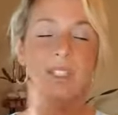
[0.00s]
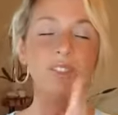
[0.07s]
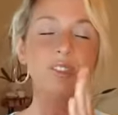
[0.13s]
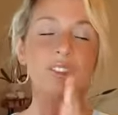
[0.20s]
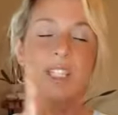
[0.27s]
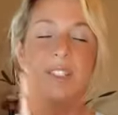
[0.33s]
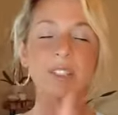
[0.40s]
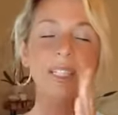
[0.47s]

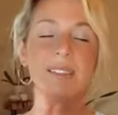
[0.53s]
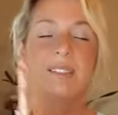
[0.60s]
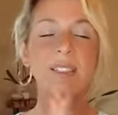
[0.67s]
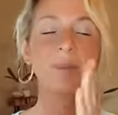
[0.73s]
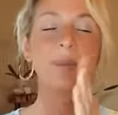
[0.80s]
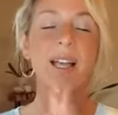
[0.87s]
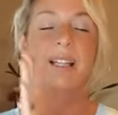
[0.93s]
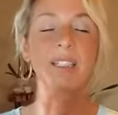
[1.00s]
Generate
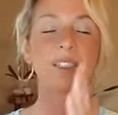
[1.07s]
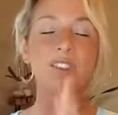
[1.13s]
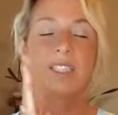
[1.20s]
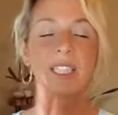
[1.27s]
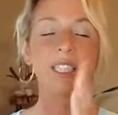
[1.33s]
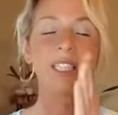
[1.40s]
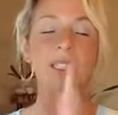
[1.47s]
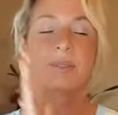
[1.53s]
some
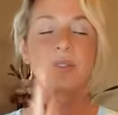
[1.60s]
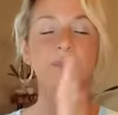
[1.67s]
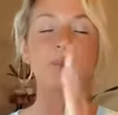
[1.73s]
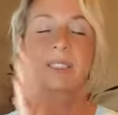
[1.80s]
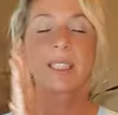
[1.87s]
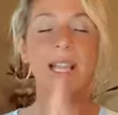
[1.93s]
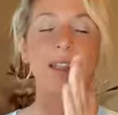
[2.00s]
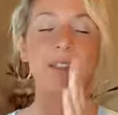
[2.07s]
energy
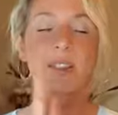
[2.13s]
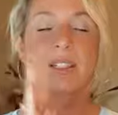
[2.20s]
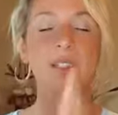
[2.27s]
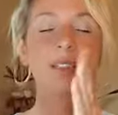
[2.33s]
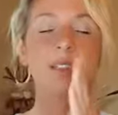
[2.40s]
together.